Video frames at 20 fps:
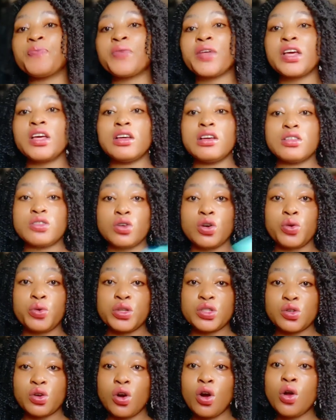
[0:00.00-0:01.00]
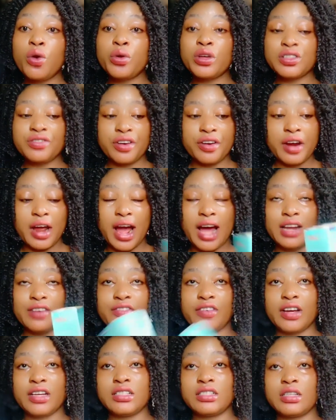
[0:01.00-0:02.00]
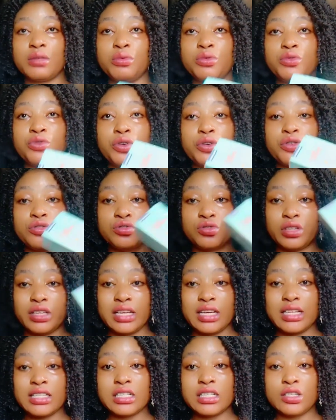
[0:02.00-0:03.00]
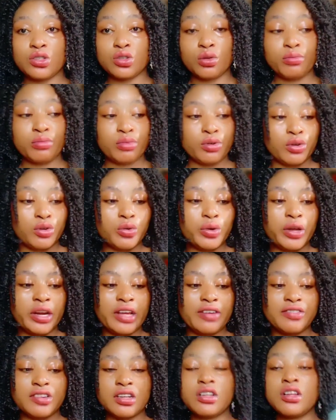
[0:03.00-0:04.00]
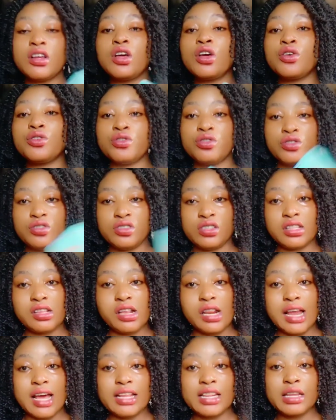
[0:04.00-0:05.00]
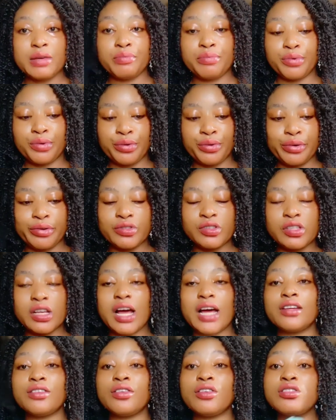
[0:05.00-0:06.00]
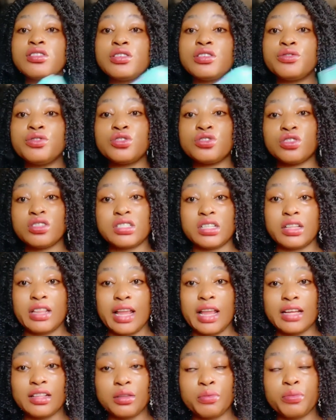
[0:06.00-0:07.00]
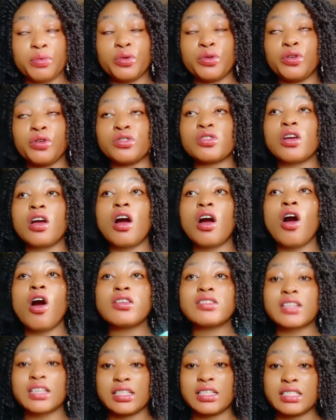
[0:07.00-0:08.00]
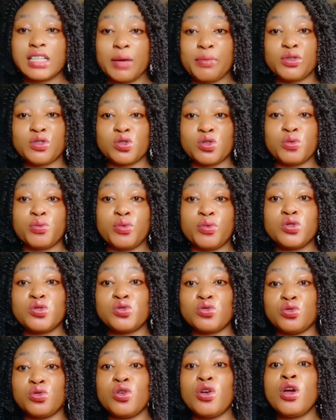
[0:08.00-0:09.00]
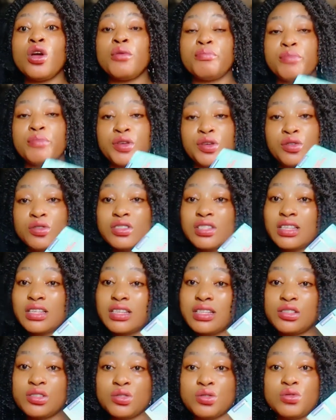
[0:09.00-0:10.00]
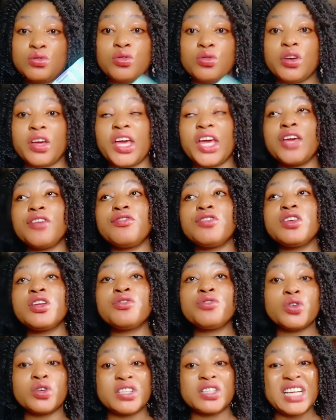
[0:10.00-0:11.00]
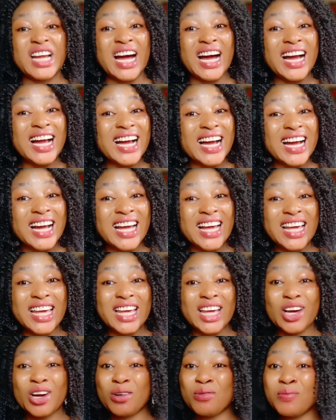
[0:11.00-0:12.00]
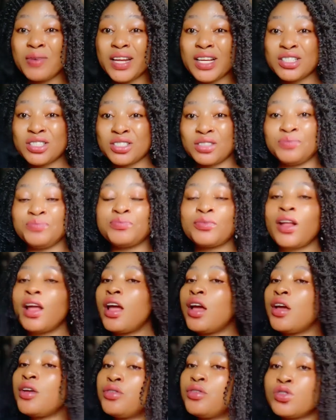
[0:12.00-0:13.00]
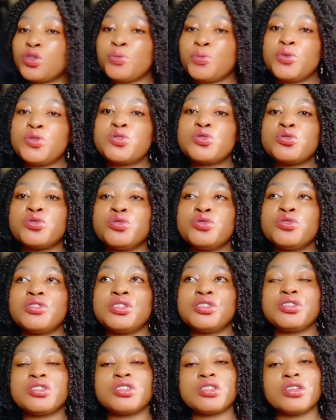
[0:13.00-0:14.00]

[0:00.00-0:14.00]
it's always very advisable for you to get a sunblock whenever you're using a lightening product, and not even just a lightening product, all skin type is supposed to be using it too, okay? Even if you're dark in complexion, you're supposed to use it.